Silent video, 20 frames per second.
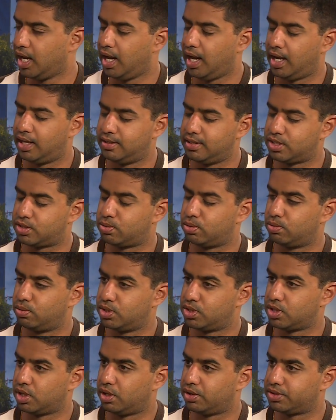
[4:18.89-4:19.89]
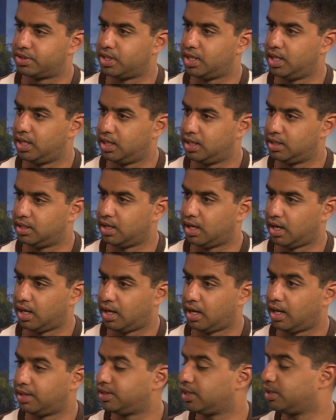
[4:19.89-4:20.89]
And this would result in,
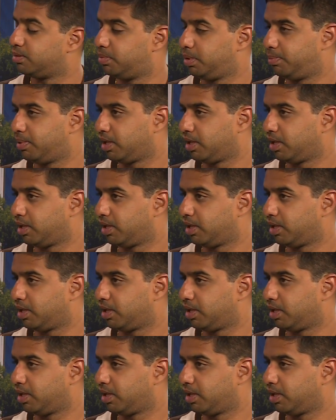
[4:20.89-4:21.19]
I think it'd be